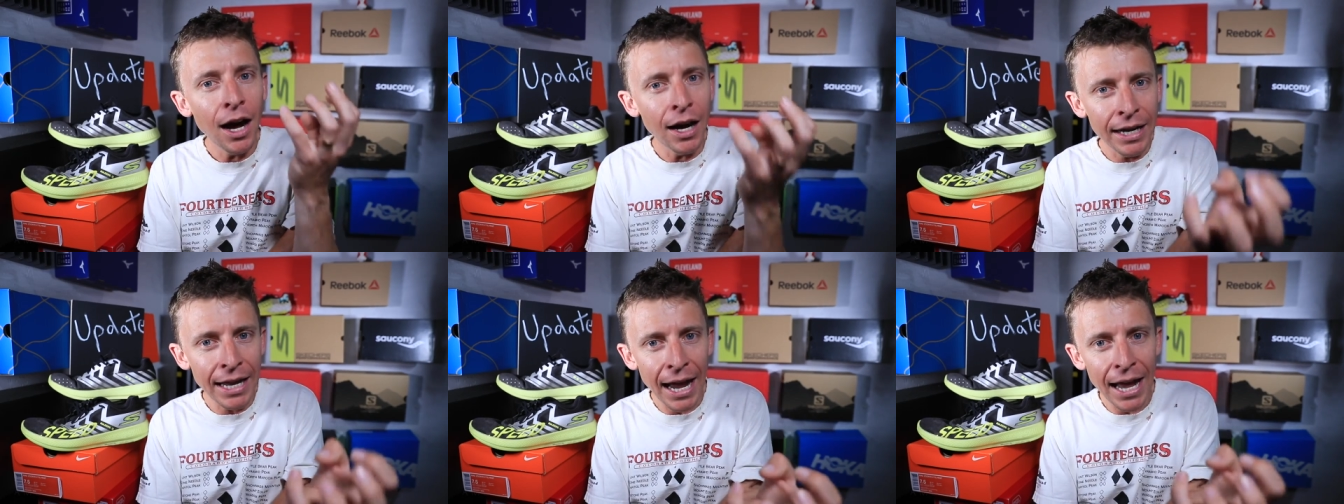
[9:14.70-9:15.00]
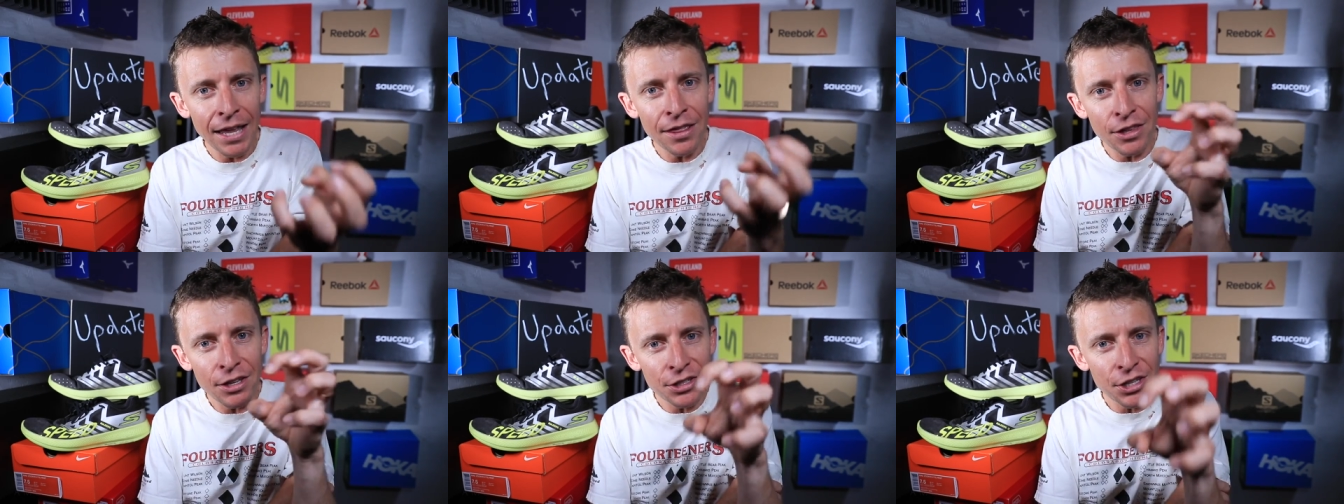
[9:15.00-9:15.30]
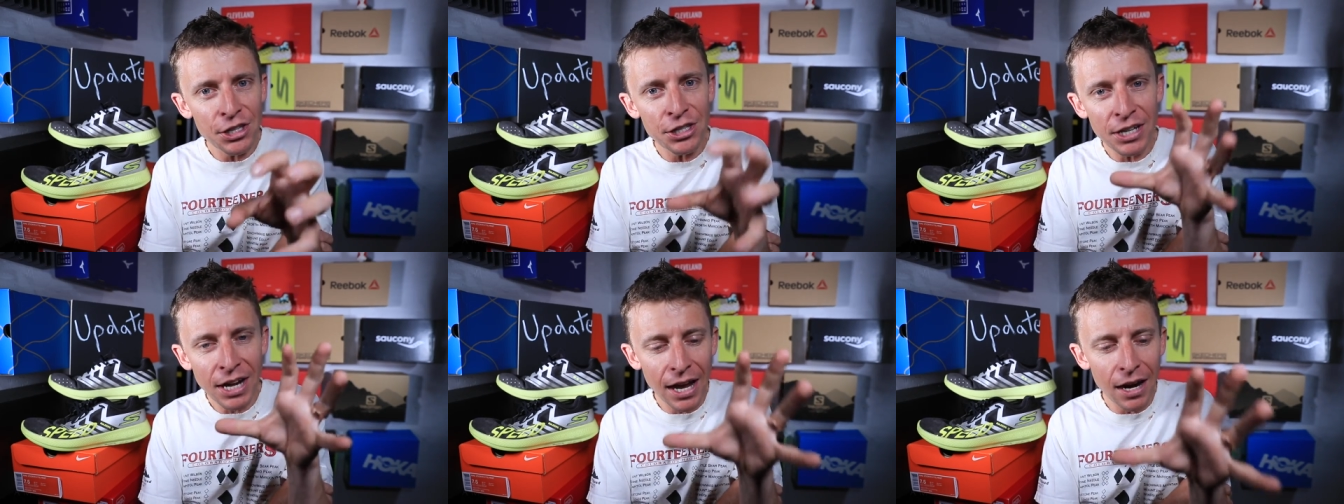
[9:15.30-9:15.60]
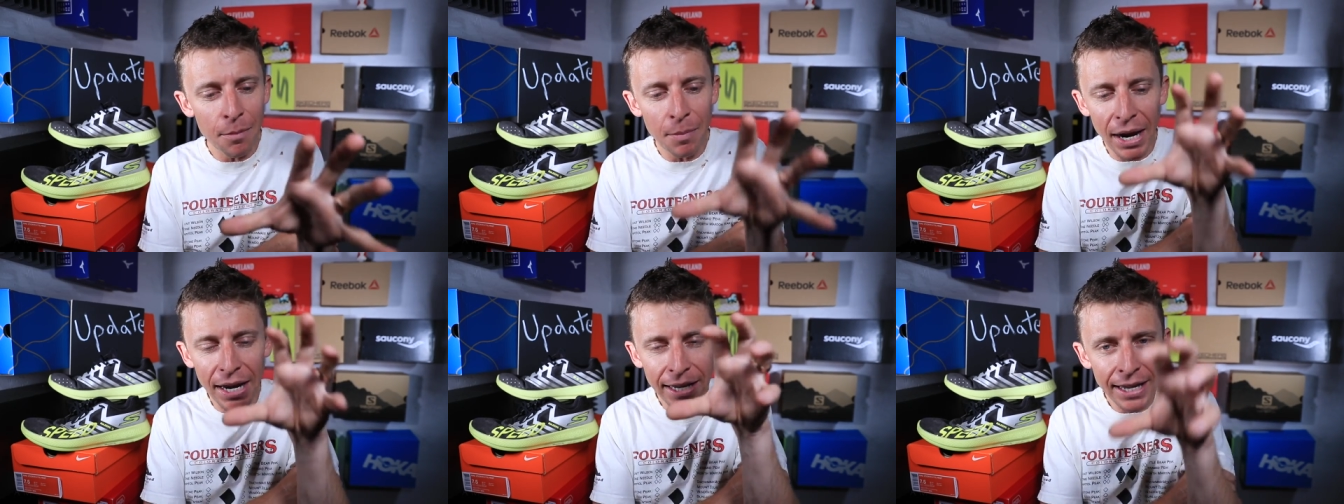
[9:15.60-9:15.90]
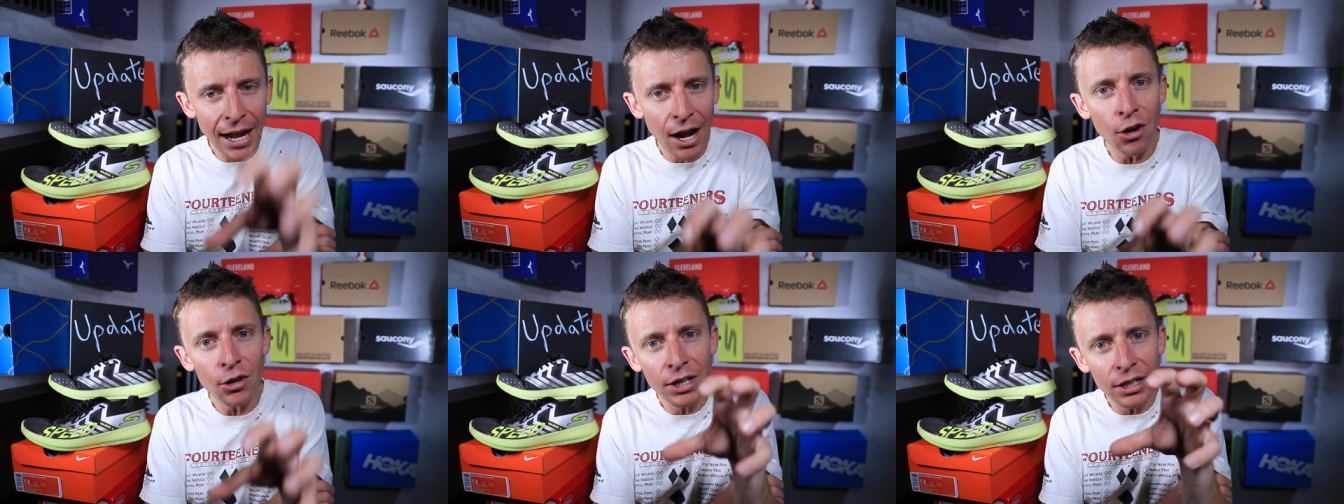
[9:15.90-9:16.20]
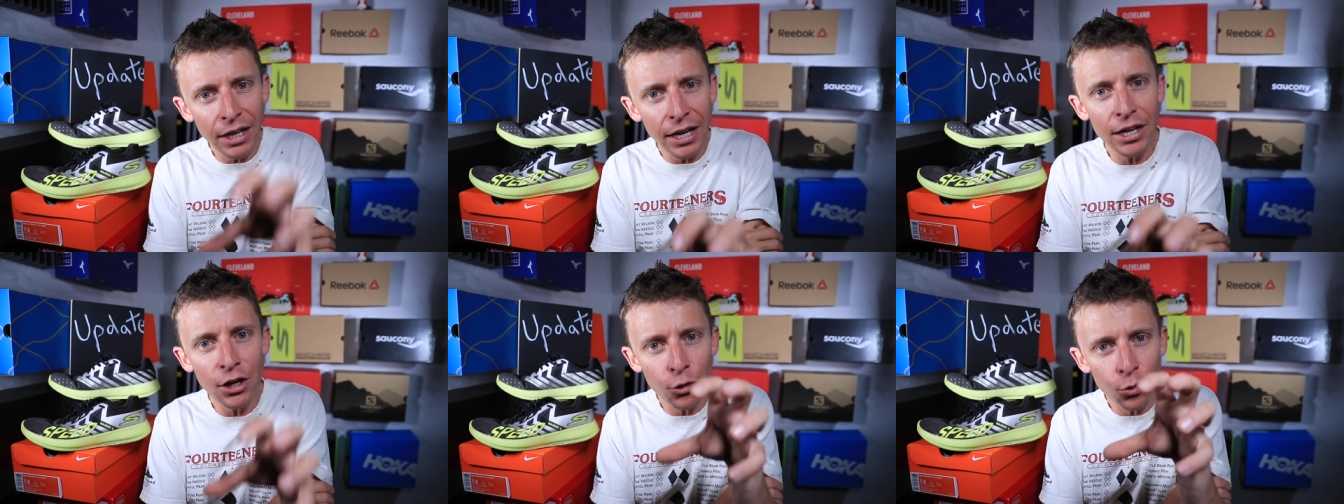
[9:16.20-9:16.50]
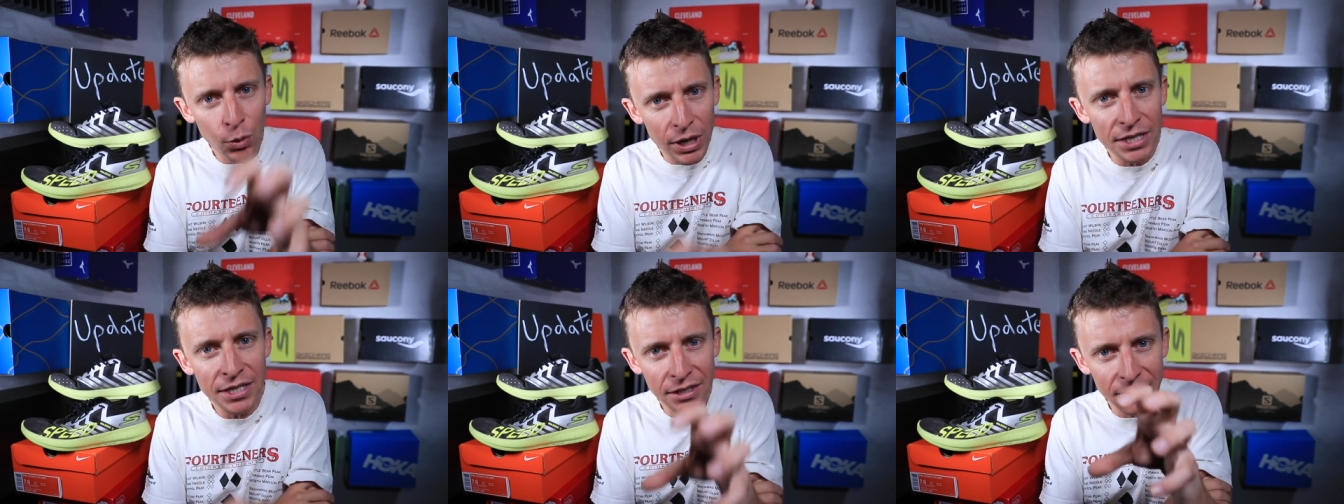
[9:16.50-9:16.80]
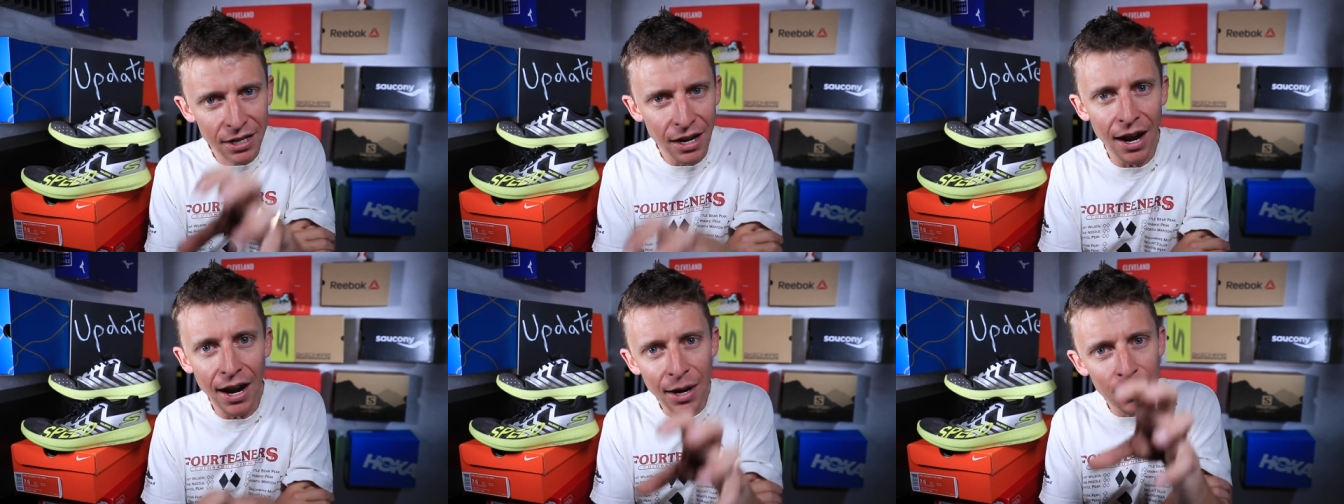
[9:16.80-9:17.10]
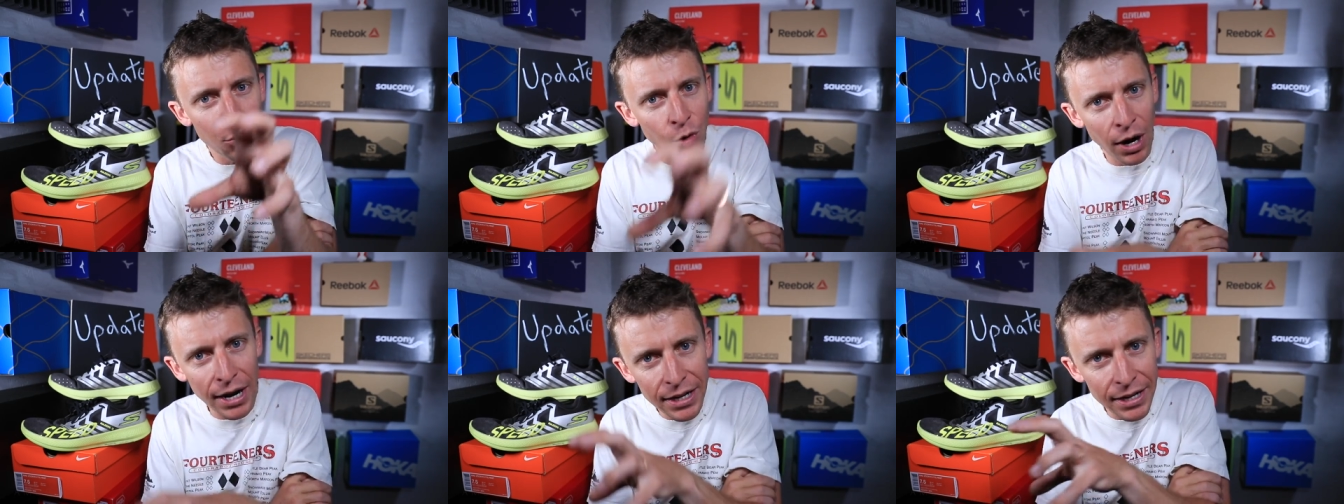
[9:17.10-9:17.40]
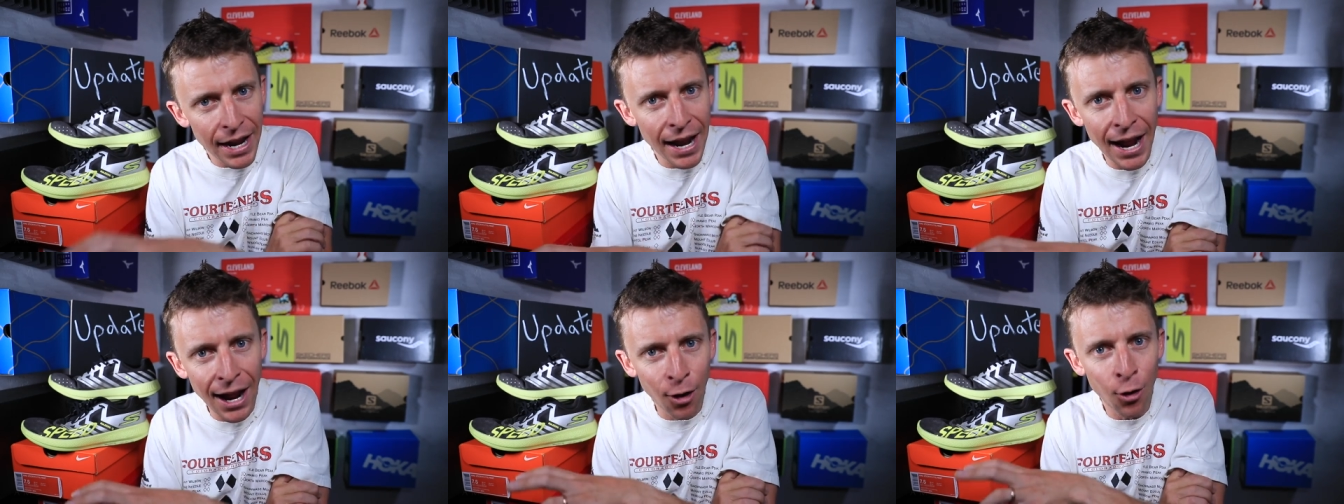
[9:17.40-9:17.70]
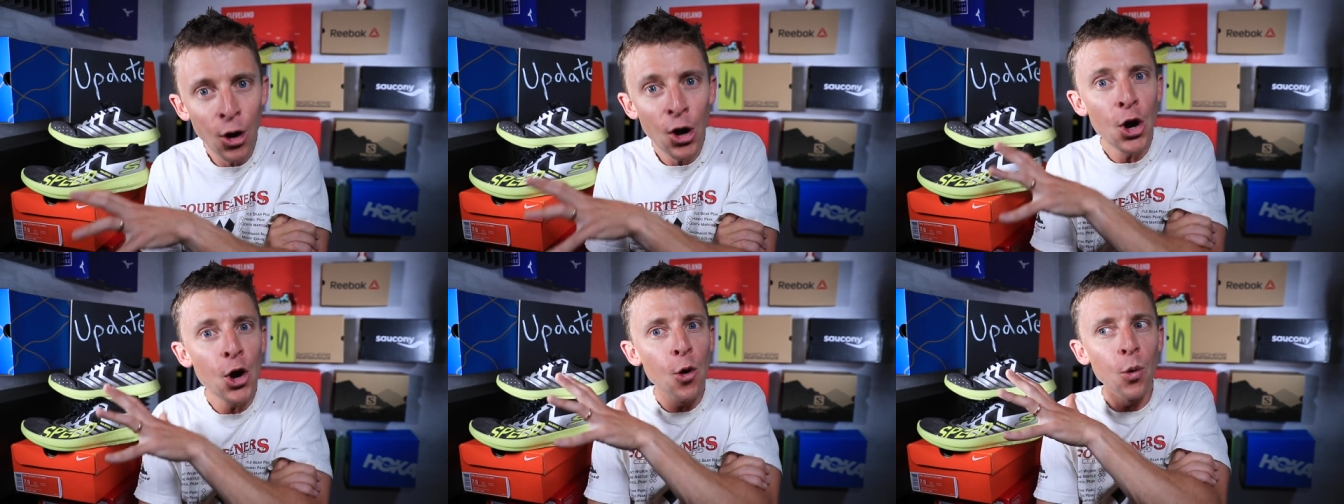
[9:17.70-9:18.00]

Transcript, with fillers: Again, this is kind of my calculated risk time right now